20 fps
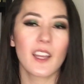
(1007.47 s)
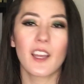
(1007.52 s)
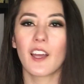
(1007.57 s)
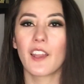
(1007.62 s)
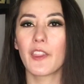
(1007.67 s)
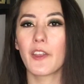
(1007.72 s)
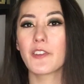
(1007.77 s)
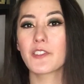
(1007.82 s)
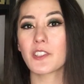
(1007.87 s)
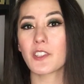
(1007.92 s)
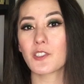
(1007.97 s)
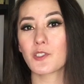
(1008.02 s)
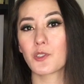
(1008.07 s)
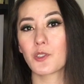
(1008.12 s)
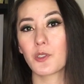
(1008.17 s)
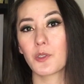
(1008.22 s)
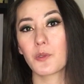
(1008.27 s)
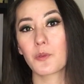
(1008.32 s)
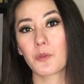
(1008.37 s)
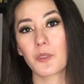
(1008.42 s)
those are
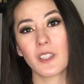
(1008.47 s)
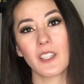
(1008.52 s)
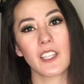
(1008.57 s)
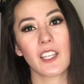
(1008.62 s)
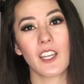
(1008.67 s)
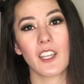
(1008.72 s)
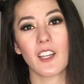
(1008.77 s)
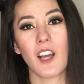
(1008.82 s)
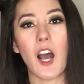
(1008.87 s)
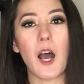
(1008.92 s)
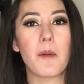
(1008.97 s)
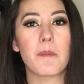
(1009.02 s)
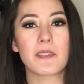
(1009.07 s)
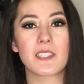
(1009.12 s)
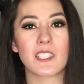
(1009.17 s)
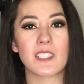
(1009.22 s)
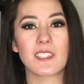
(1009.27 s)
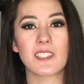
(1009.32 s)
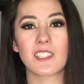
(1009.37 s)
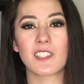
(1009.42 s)
2 really good
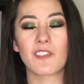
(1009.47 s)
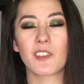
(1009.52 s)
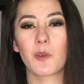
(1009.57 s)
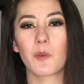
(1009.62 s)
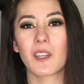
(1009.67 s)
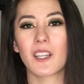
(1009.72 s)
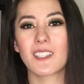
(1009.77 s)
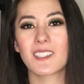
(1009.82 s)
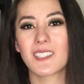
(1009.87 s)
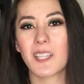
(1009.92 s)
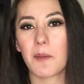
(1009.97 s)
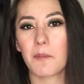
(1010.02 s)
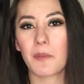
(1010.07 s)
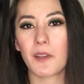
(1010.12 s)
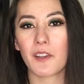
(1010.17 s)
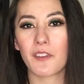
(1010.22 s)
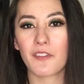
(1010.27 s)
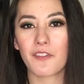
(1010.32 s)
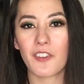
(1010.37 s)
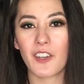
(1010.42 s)
options if you want to dip your
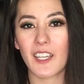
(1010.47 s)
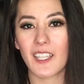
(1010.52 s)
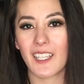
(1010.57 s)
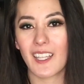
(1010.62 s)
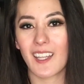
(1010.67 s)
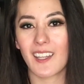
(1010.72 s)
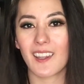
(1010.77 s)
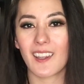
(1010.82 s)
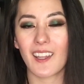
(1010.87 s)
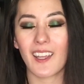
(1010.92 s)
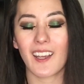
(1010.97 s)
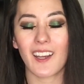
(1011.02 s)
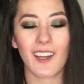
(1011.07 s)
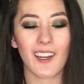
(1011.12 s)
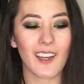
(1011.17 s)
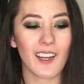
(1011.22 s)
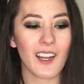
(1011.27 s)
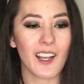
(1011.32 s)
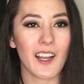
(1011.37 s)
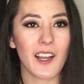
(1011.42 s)
foot in
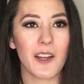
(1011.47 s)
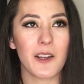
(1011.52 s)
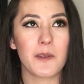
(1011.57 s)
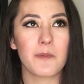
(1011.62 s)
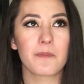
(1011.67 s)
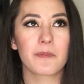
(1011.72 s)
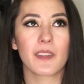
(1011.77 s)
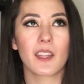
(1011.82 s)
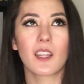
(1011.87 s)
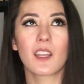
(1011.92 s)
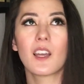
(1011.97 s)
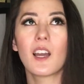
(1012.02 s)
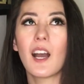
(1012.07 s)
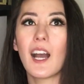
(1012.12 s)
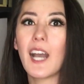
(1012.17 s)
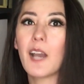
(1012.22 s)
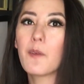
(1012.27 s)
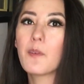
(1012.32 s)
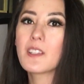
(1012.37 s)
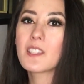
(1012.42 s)
there.
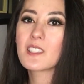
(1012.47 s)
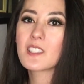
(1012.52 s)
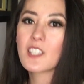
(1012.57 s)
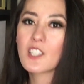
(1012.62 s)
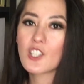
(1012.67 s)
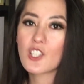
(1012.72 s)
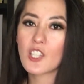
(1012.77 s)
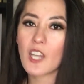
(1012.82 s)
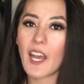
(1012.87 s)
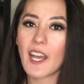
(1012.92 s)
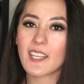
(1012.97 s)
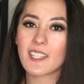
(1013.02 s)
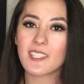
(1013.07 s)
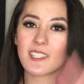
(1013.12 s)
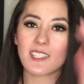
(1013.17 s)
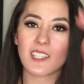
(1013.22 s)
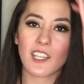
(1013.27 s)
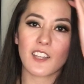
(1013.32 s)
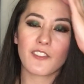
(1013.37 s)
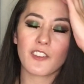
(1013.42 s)
I would suggest,
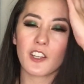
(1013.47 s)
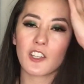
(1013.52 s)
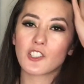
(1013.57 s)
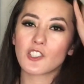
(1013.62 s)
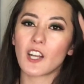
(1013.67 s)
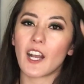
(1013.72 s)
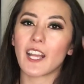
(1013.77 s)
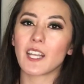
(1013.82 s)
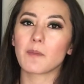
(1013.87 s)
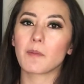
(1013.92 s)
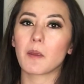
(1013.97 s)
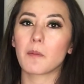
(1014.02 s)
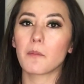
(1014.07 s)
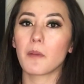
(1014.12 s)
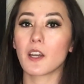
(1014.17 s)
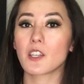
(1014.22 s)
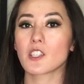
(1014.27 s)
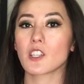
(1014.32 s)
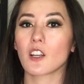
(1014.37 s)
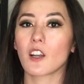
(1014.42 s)
if you're trying to be
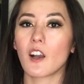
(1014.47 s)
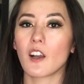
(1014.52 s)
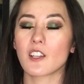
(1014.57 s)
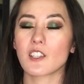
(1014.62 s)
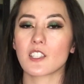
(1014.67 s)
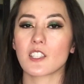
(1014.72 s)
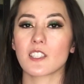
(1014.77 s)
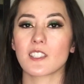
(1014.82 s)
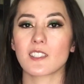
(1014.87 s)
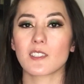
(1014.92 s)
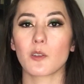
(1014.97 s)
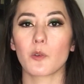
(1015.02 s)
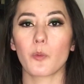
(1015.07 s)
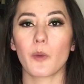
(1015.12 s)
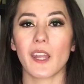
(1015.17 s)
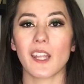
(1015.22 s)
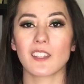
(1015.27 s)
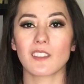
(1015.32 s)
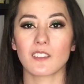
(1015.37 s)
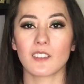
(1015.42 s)
budget conscious, to
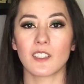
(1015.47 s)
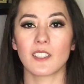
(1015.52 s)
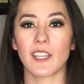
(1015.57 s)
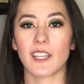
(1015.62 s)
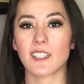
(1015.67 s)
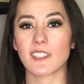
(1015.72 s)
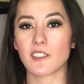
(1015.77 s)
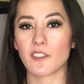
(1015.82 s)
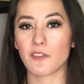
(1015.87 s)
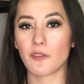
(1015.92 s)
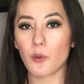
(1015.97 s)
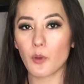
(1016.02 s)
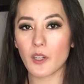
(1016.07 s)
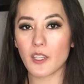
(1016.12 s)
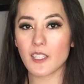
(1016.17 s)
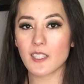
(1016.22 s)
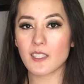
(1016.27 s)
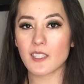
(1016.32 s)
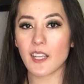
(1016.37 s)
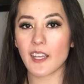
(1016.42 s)
wait till the next Sephora
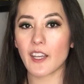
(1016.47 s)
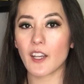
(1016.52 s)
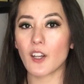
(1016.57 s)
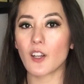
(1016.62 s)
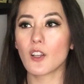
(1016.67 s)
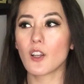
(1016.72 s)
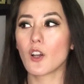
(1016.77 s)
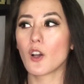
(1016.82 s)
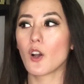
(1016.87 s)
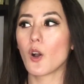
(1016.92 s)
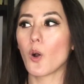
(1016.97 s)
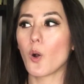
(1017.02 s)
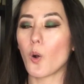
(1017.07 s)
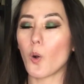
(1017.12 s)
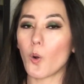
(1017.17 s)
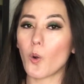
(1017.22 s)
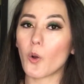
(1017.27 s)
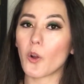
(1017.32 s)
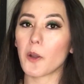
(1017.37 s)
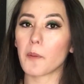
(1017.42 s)
sale,
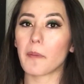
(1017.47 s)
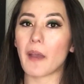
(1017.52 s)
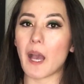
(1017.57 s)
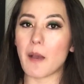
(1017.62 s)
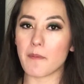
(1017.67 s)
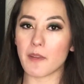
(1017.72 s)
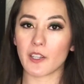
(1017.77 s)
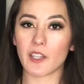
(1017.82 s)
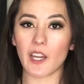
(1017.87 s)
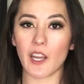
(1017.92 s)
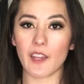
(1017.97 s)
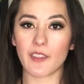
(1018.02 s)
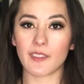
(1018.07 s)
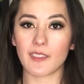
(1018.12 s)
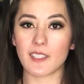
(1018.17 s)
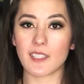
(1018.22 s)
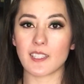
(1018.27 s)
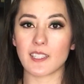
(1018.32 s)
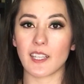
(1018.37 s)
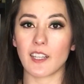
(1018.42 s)
or Pat McGrath does
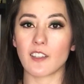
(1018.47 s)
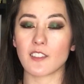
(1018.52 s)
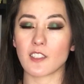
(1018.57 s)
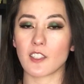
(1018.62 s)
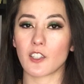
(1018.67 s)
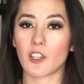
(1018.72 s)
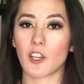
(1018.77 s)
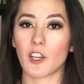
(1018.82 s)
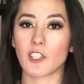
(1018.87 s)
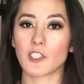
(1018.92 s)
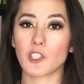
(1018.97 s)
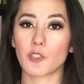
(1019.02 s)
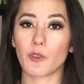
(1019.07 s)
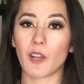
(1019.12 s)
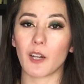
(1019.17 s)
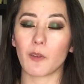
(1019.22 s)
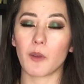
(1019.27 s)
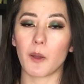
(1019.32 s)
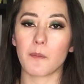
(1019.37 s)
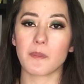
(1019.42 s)
sales on her
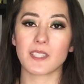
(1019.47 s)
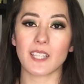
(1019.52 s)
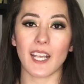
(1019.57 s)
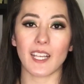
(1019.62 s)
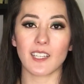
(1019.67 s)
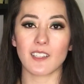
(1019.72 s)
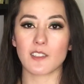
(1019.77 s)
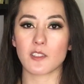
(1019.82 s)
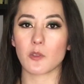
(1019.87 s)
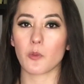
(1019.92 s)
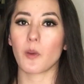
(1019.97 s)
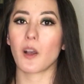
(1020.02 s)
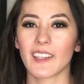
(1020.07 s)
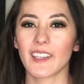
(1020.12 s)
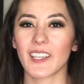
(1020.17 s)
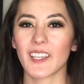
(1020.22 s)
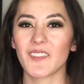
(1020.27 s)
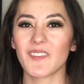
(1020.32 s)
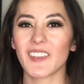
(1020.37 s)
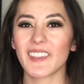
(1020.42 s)
direct website as well.
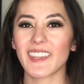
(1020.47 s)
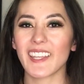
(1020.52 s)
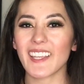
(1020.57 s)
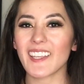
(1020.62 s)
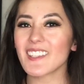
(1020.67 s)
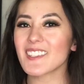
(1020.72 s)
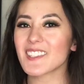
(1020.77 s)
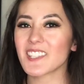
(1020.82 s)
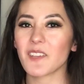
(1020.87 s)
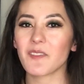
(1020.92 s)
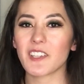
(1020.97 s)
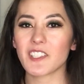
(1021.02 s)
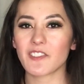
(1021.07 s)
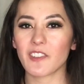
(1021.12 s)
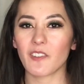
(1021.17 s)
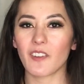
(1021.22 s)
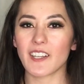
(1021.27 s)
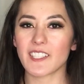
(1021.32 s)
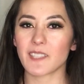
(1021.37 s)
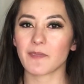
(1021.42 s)
But thank you so much for
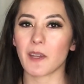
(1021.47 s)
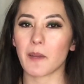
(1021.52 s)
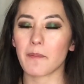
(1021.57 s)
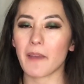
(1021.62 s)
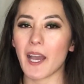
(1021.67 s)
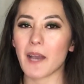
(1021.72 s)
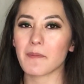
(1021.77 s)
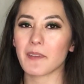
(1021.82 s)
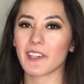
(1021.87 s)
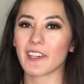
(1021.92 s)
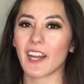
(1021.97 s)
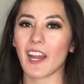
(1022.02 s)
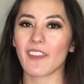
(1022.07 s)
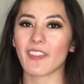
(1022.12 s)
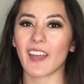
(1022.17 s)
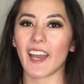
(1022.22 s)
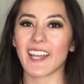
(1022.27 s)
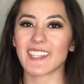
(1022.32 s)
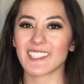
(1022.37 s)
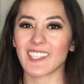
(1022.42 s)
watching my Pat McGrath
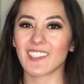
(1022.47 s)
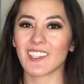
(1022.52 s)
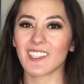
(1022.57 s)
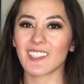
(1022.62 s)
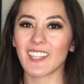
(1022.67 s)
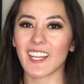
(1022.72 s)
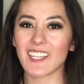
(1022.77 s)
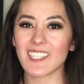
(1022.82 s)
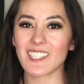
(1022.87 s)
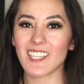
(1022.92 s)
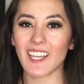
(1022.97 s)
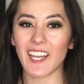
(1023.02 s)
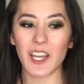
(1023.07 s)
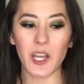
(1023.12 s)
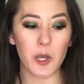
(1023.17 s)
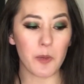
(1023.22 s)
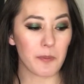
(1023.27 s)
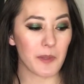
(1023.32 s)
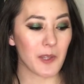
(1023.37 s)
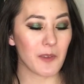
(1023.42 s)
eyeshadow collection. I
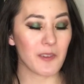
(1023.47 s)
hope you